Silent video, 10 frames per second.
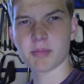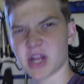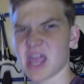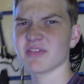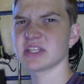
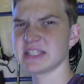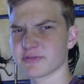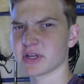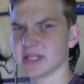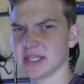but I have a
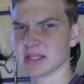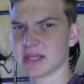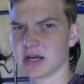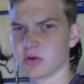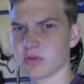different idea
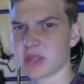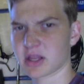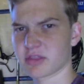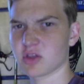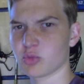now that I
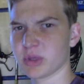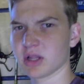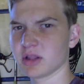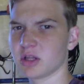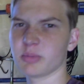think will be a
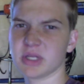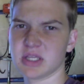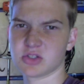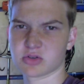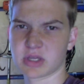little bit
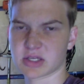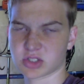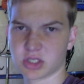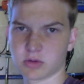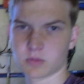easier to
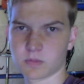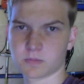execute.